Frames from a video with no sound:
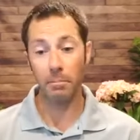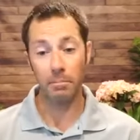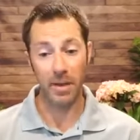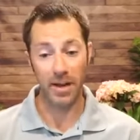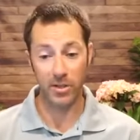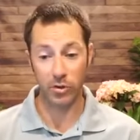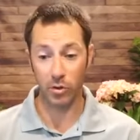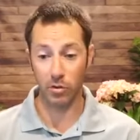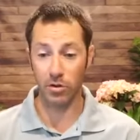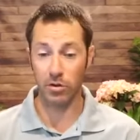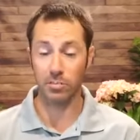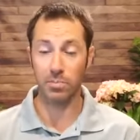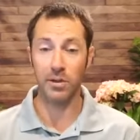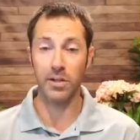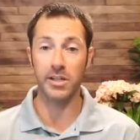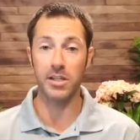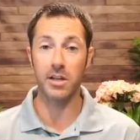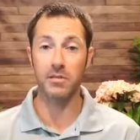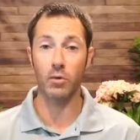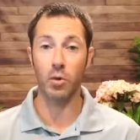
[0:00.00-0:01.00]
make sure there's
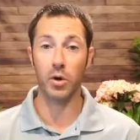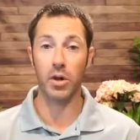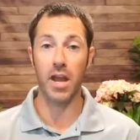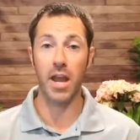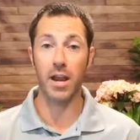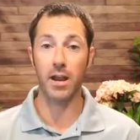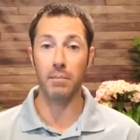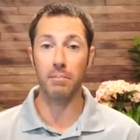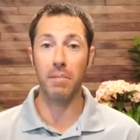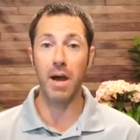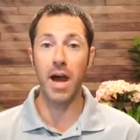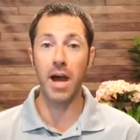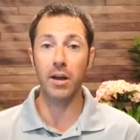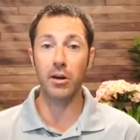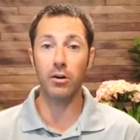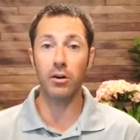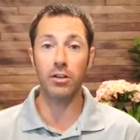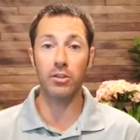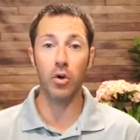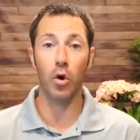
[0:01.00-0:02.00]
plenty of organic
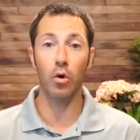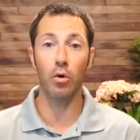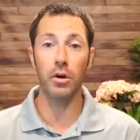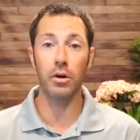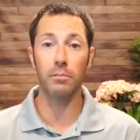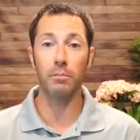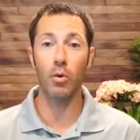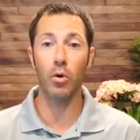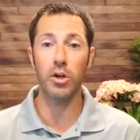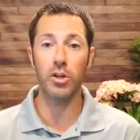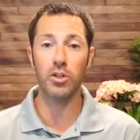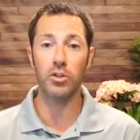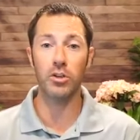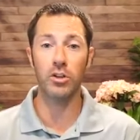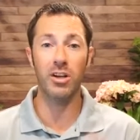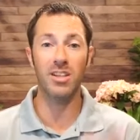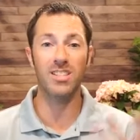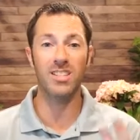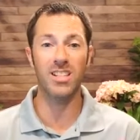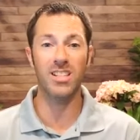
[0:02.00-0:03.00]
matter, it's holding
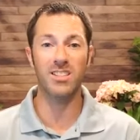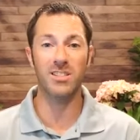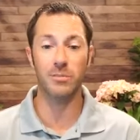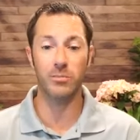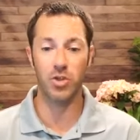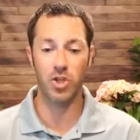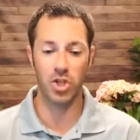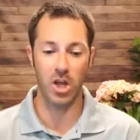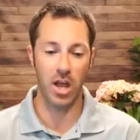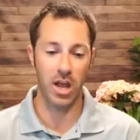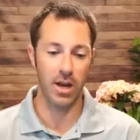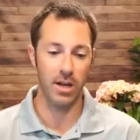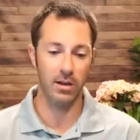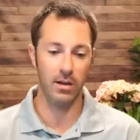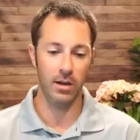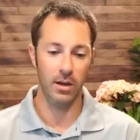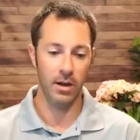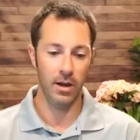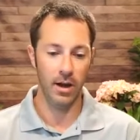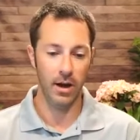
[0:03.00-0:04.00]
moisture, it's in some shade
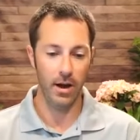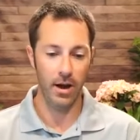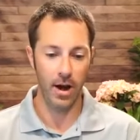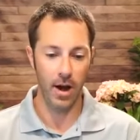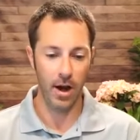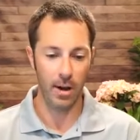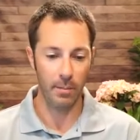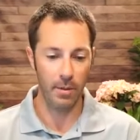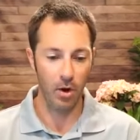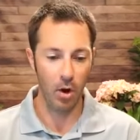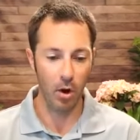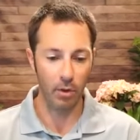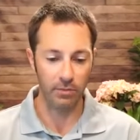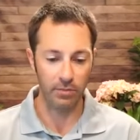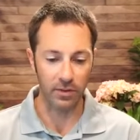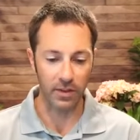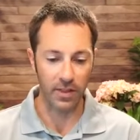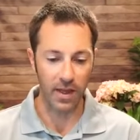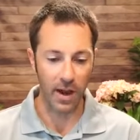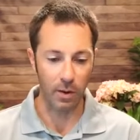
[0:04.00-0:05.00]
um, and
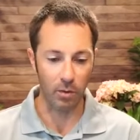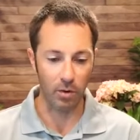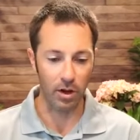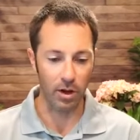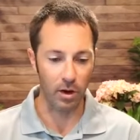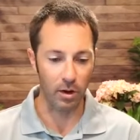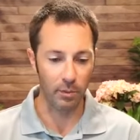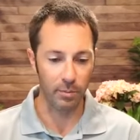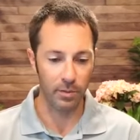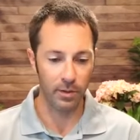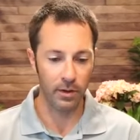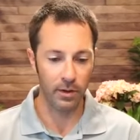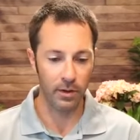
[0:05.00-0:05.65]
hopefully that will help.